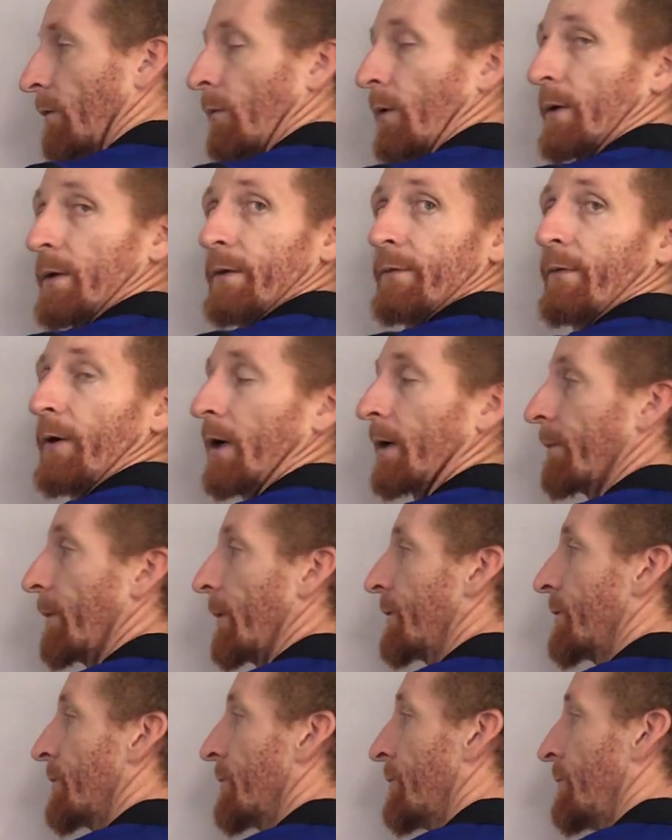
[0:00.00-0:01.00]
1 divided
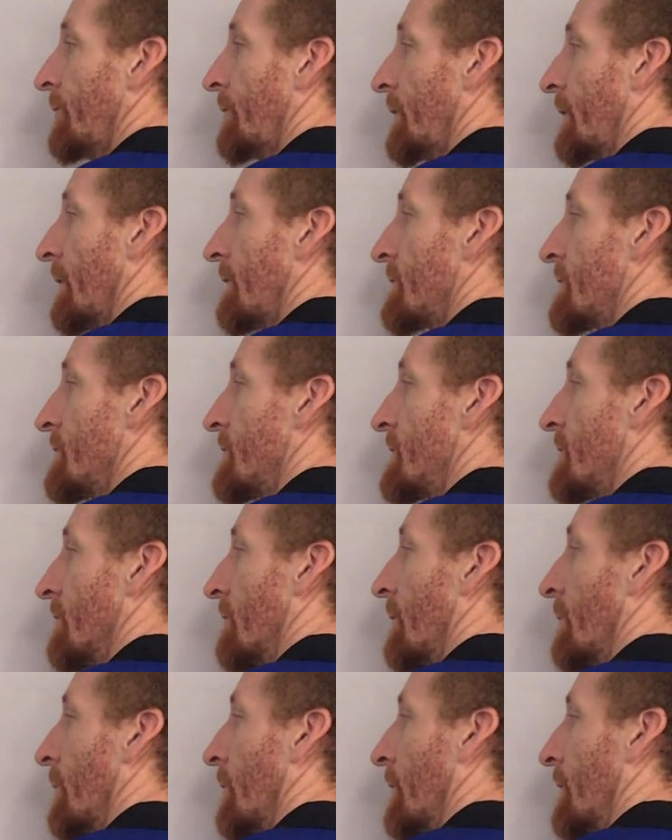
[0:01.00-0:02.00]
by 2 gives you
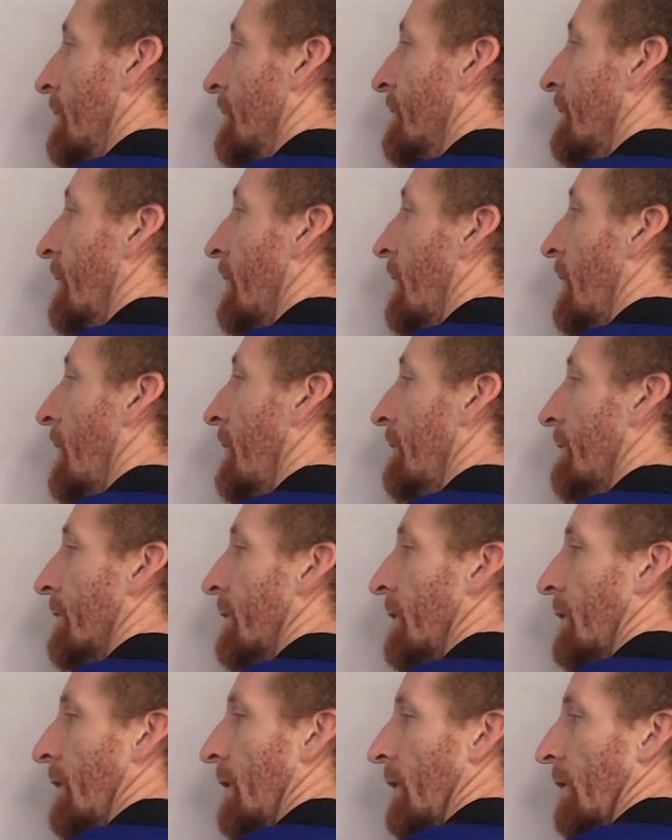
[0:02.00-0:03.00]
0.5.
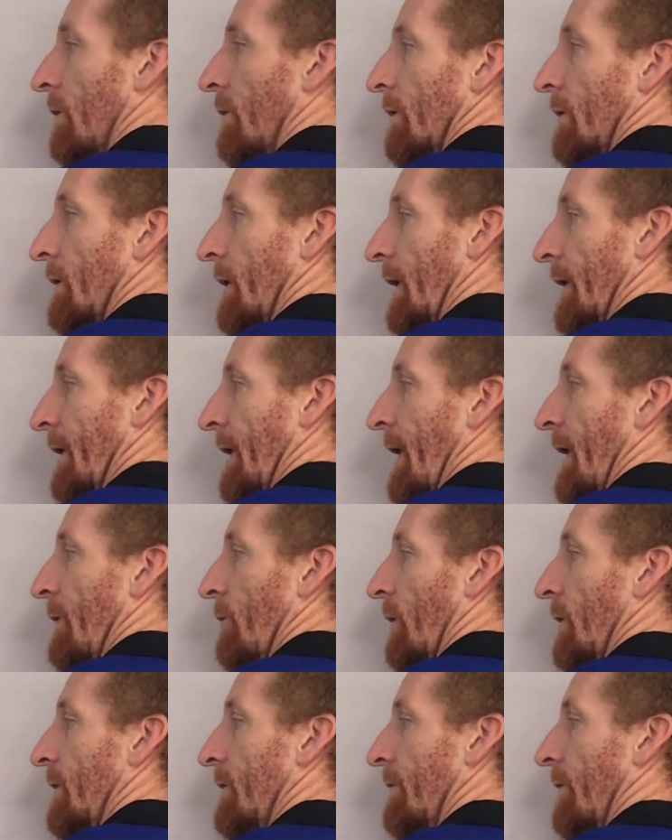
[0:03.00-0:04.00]
Again,
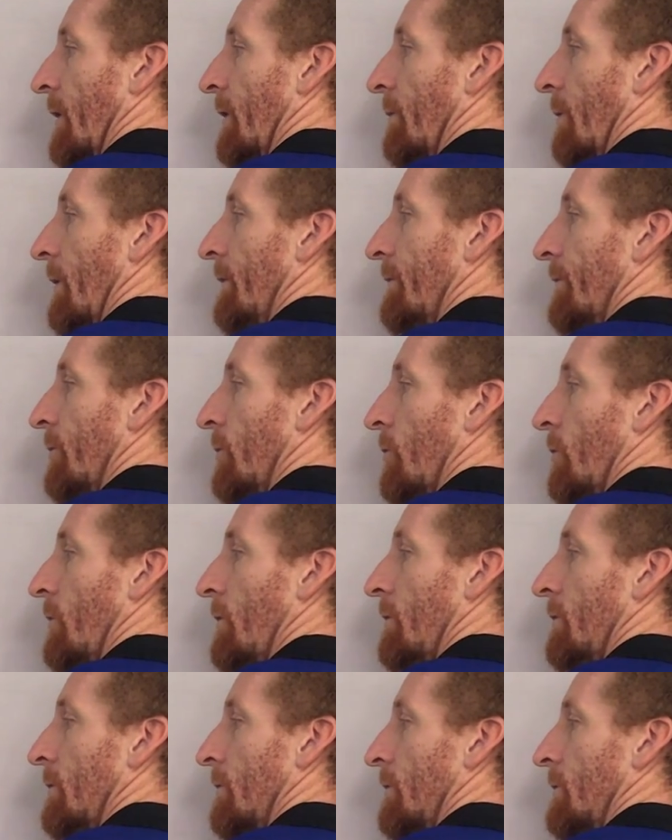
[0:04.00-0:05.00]
1 divided by
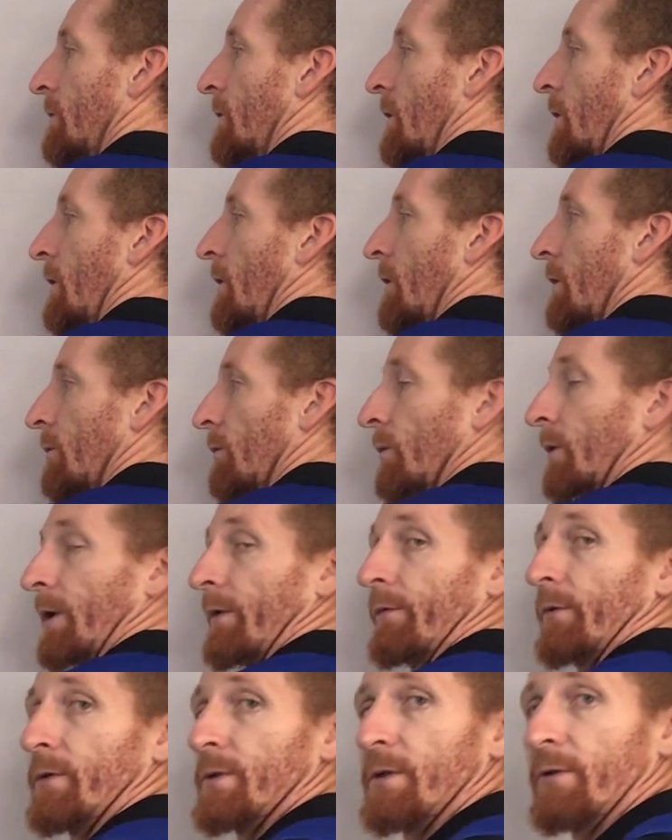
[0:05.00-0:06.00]
4 will
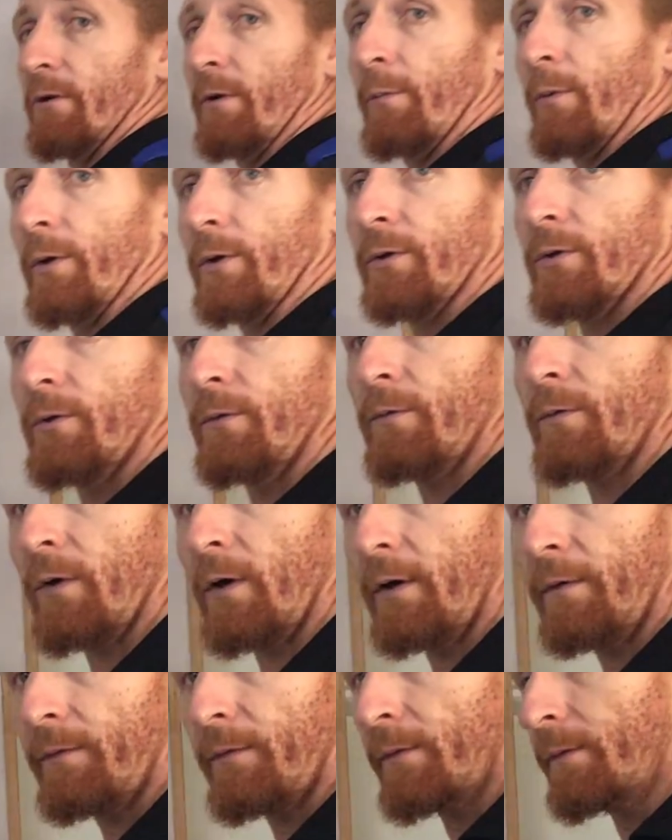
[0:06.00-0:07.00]
give you
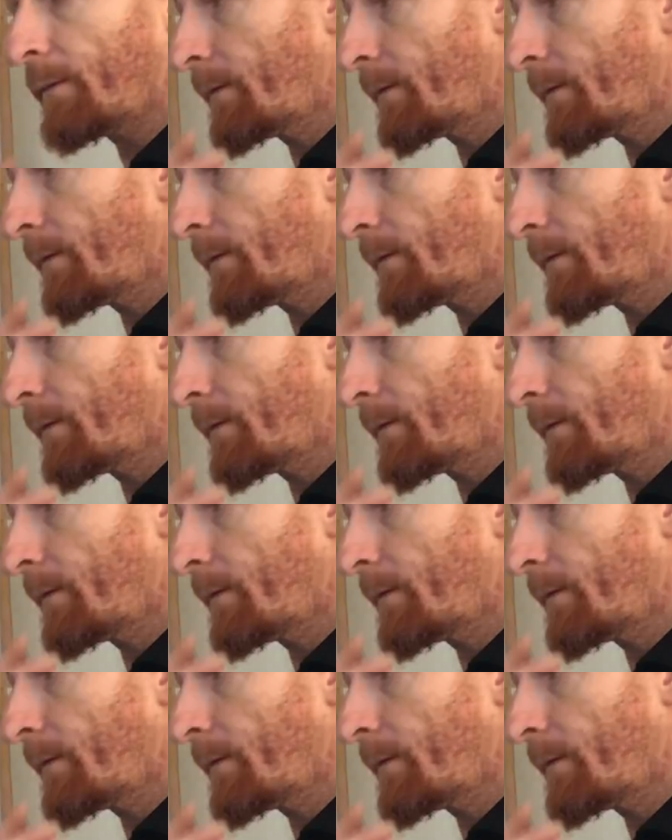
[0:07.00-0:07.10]
0.25.